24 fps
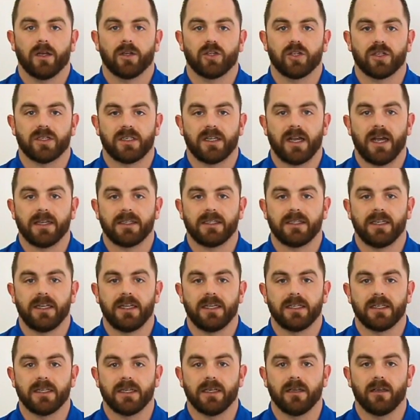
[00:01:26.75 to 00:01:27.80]
Just nice and
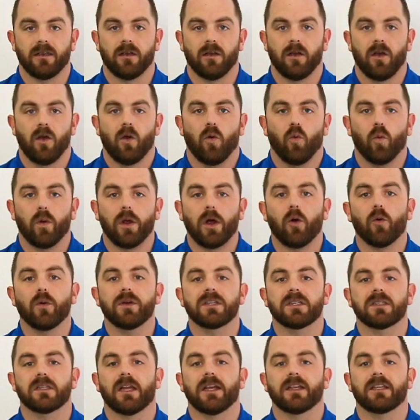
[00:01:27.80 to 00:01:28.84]
easy. We
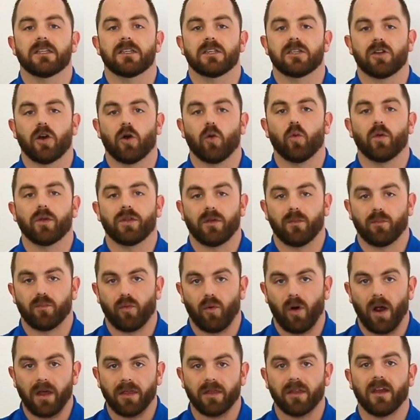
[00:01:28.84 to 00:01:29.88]
always like to start with the
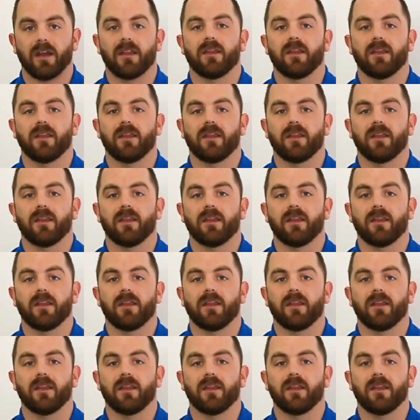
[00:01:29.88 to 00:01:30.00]
breath